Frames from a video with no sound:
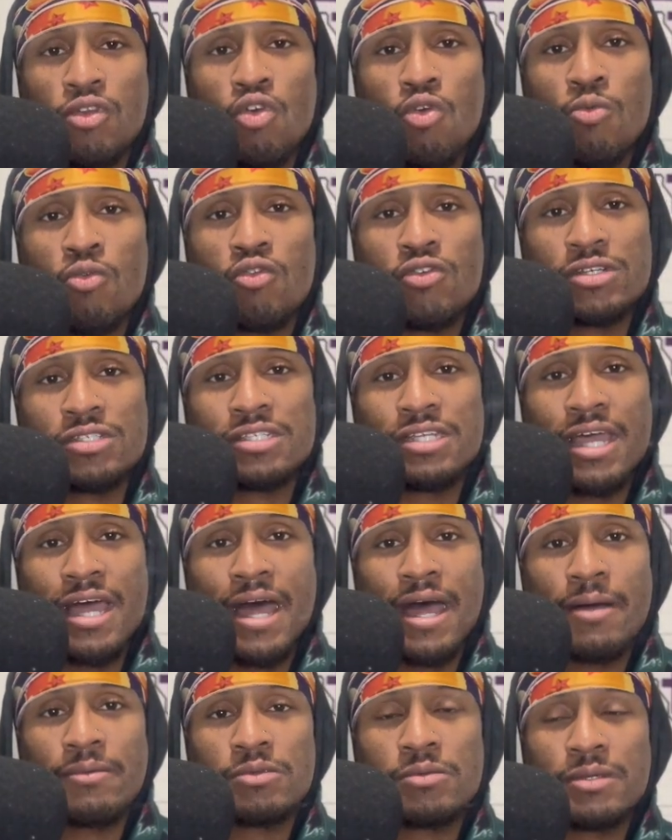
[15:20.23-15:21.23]
numerous
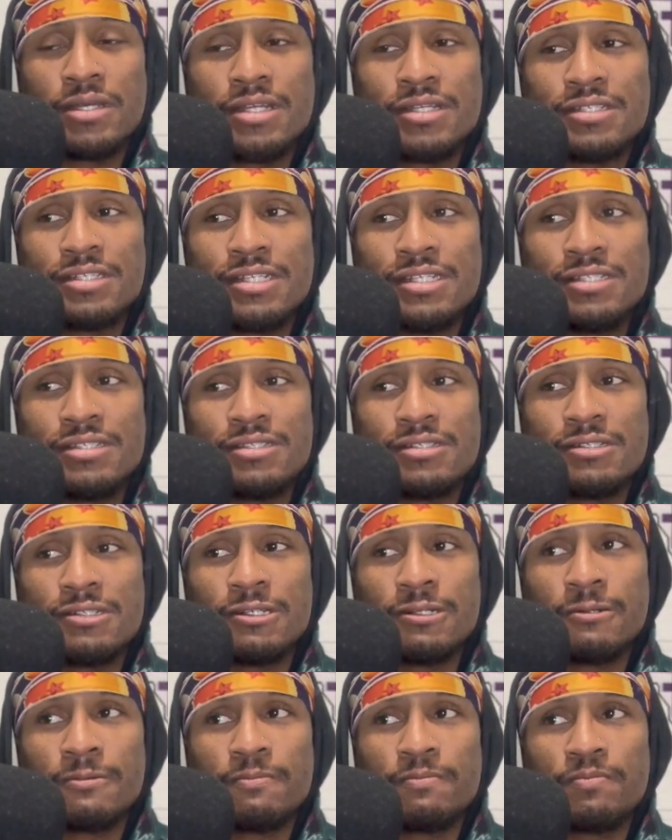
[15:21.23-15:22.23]
times because he's
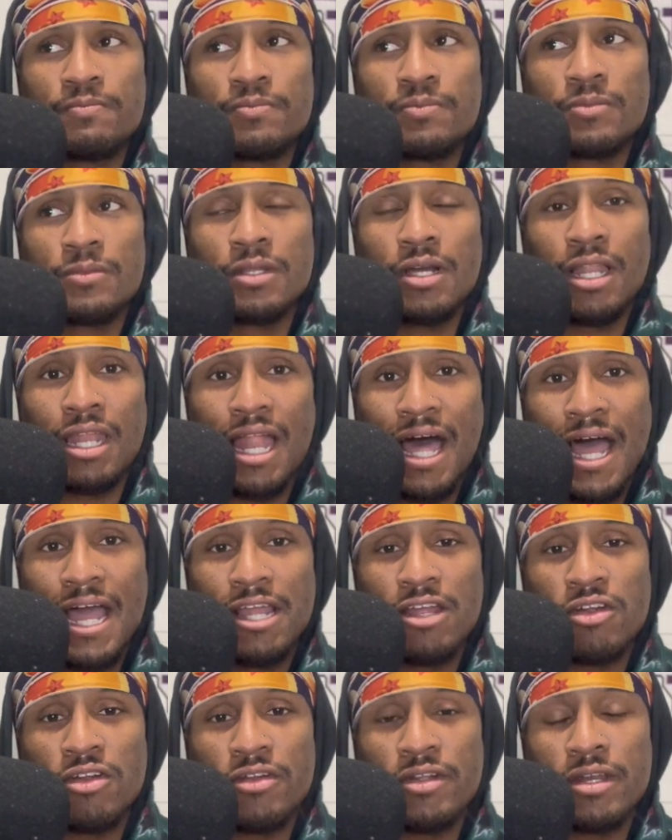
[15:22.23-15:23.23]
a
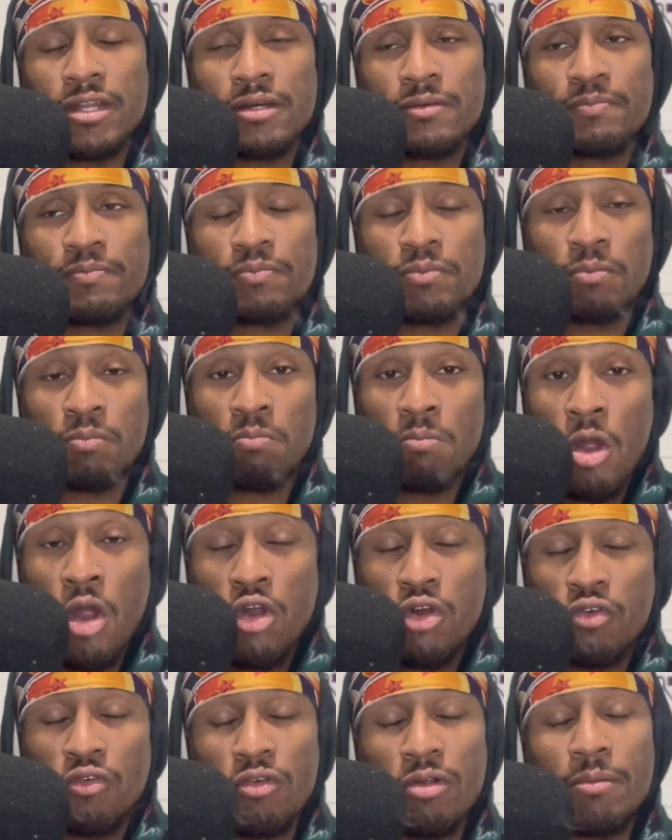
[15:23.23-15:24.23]
liar and a
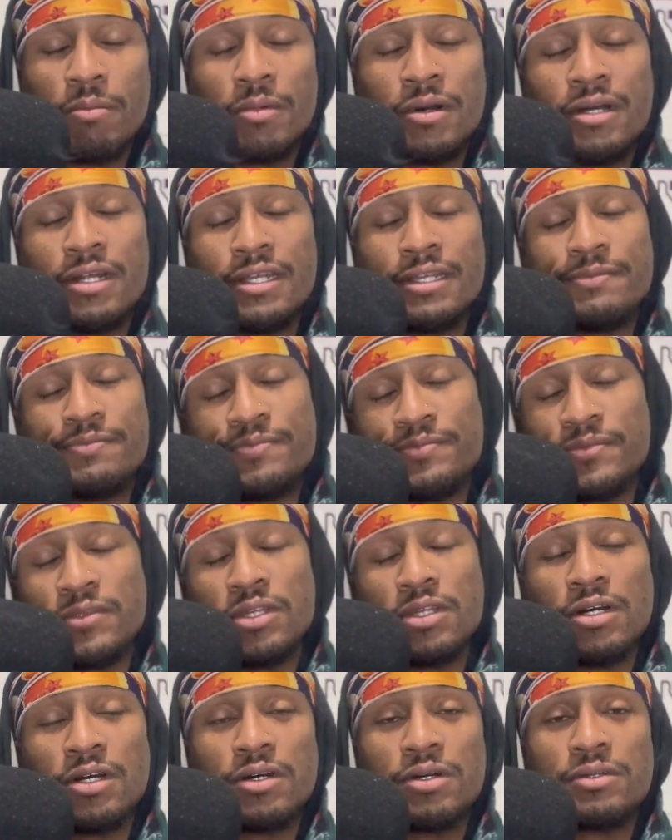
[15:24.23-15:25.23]
murderer. But,
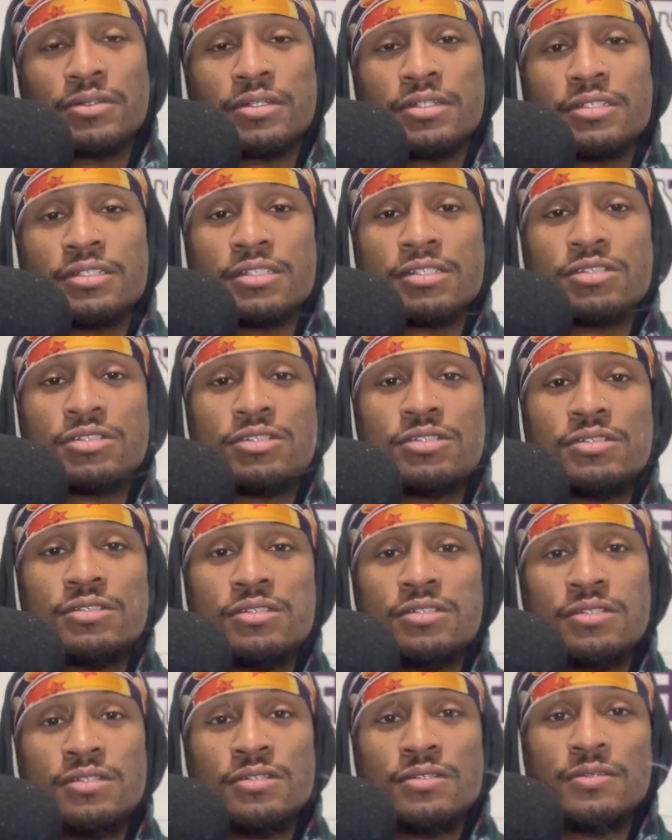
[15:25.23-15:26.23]
you know, you just
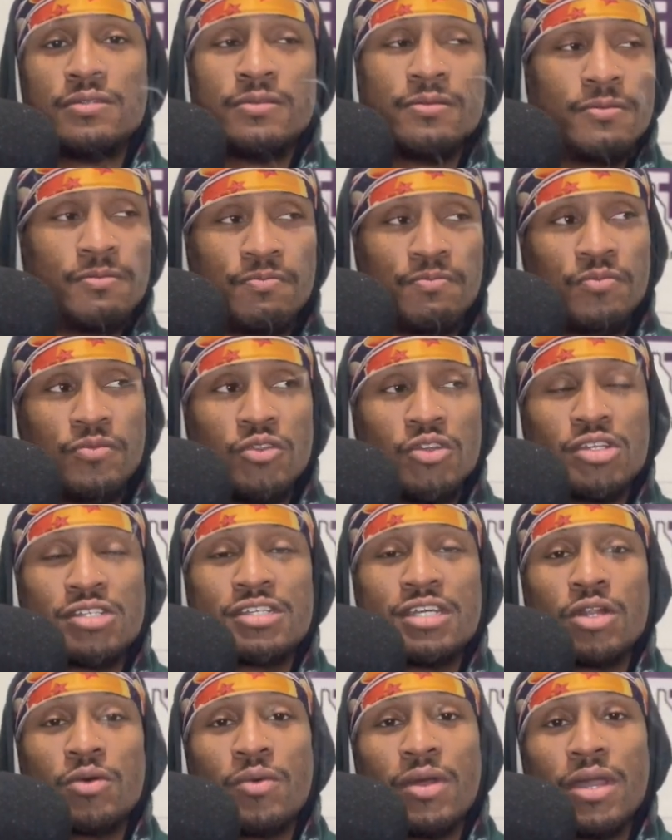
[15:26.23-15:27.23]

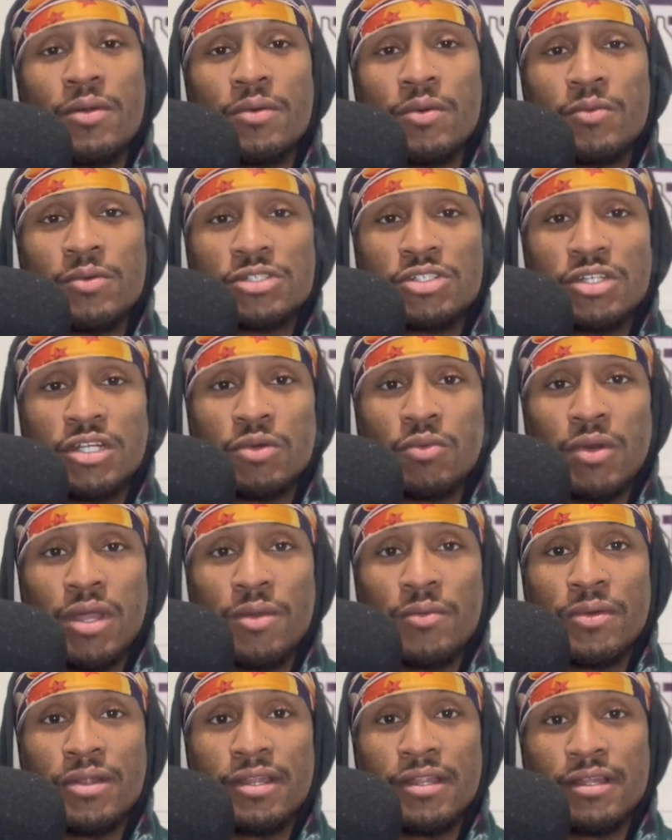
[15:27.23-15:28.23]
get away with what you get away
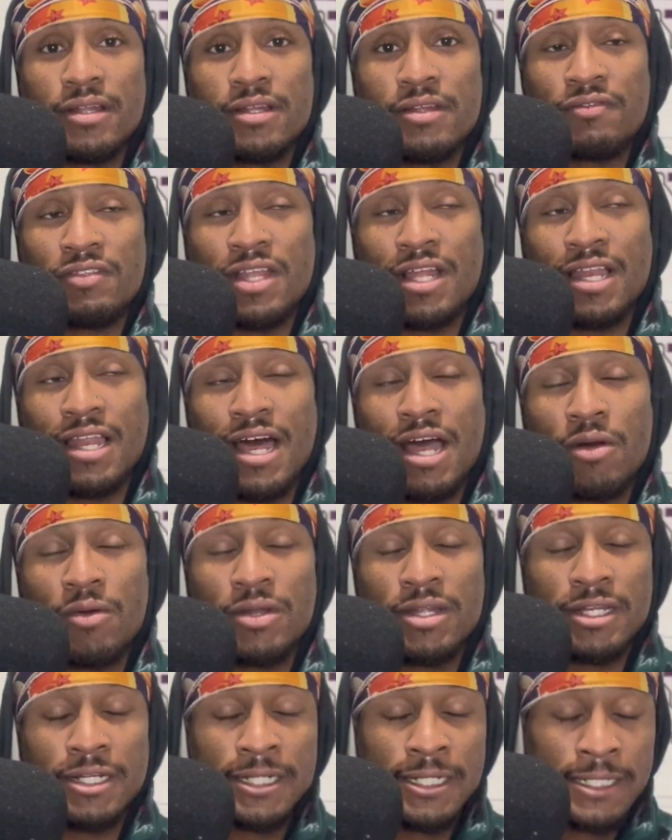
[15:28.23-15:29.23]
with if they allow
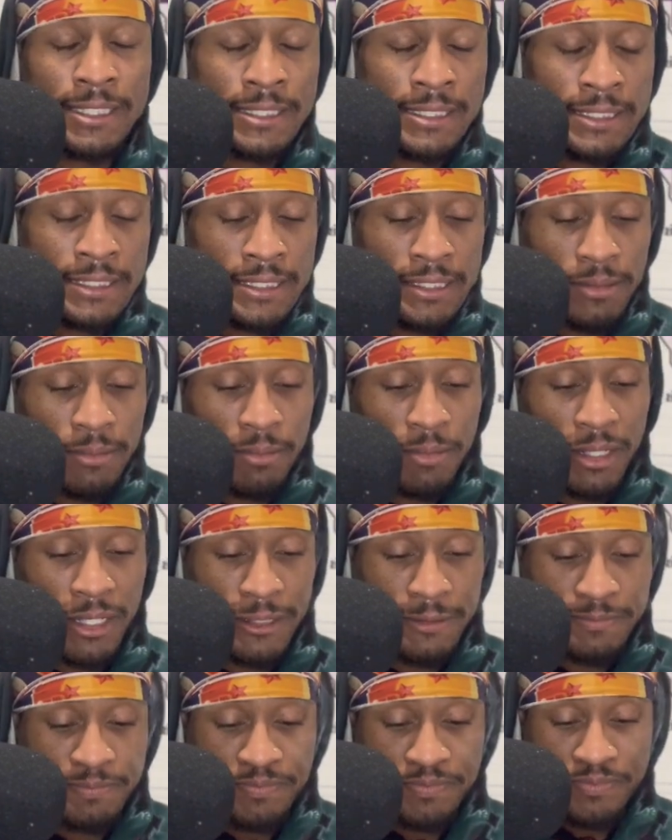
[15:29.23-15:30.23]
it.
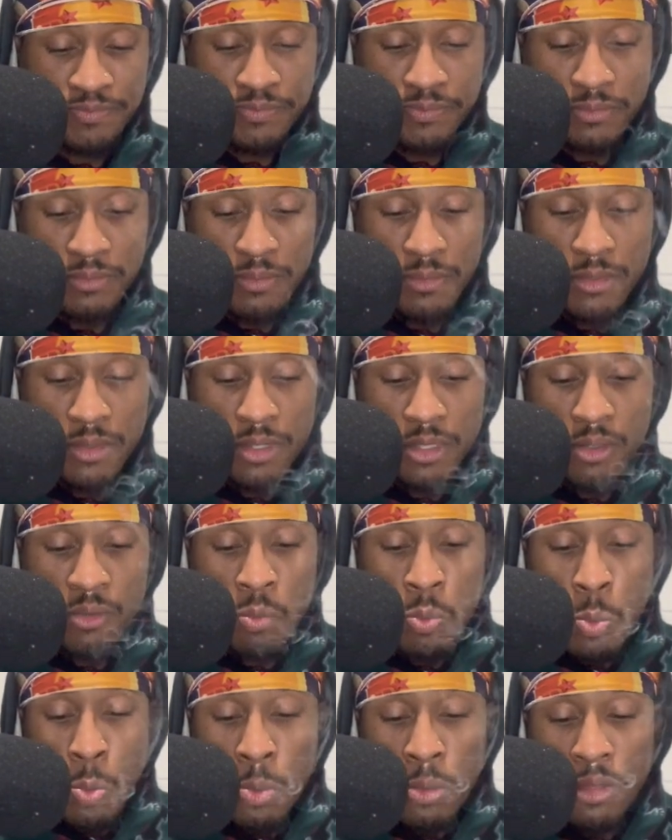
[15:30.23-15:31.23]
But
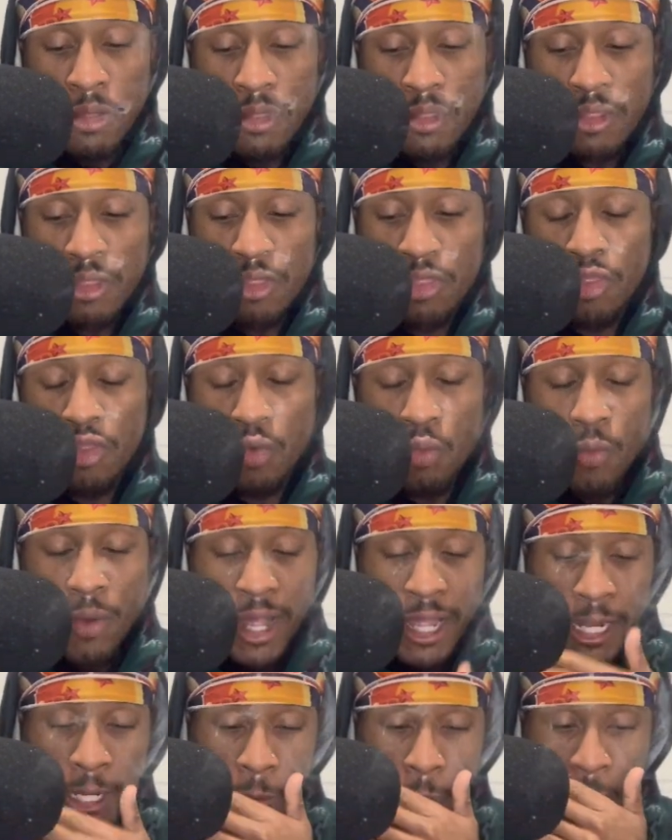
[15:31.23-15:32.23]
the
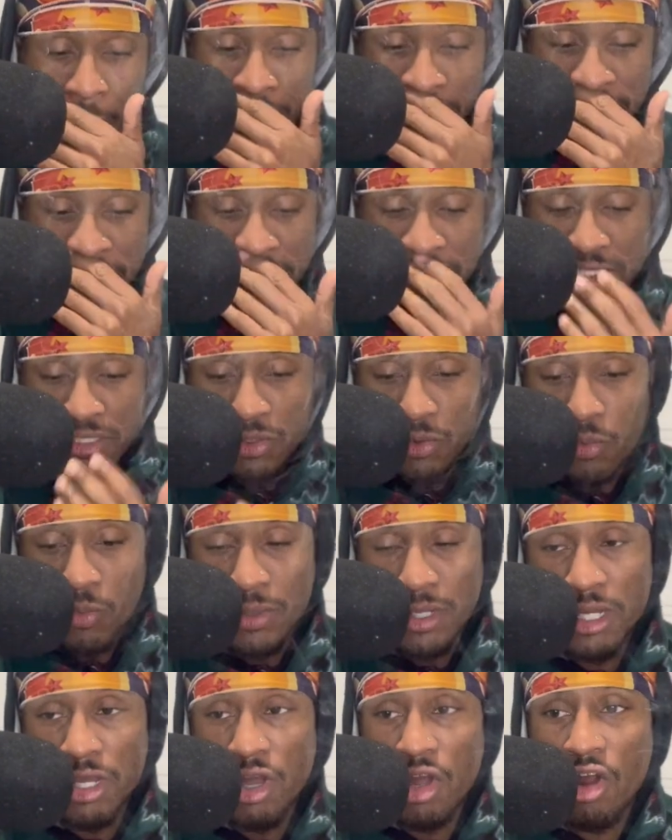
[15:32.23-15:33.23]
way in which
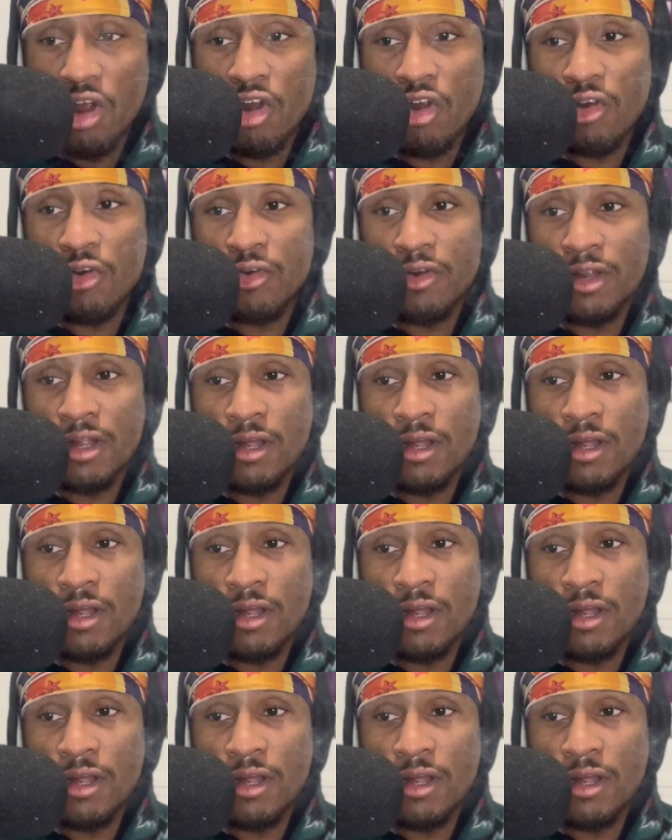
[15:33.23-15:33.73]
we are